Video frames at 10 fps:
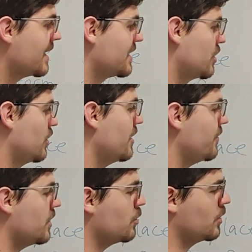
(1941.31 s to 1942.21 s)
So
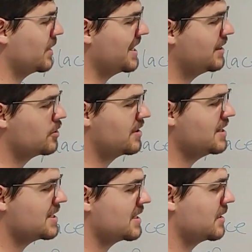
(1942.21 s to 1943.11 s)
if you, into
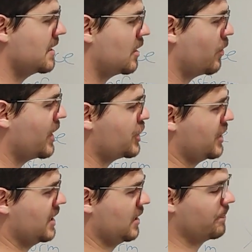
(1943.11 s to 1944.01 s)
this
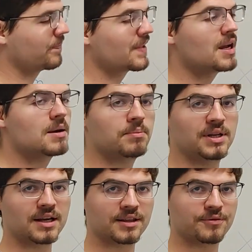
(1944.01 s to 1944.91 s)
equation here,
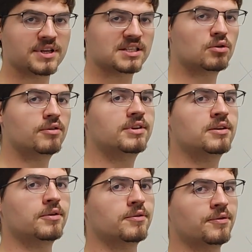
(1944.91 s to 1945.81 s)
plug the first
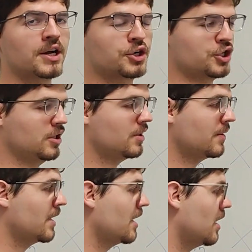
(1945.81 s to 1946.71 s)
derivative of a function,
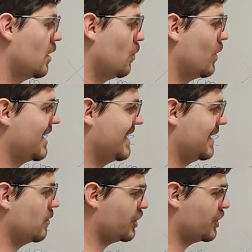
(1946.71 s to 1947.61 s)

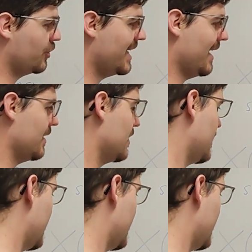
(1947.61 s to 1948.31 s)
what you get